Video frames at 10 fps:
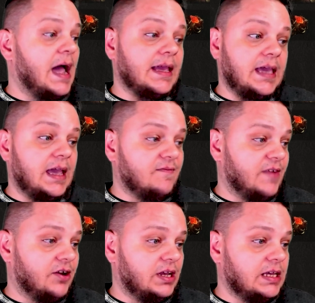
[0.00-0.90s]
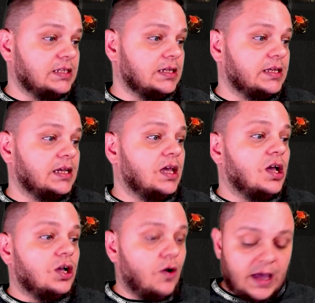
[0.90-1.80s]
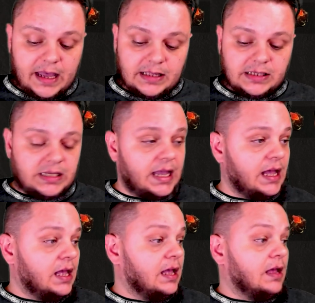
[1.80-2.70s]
I can very easily go ahead and set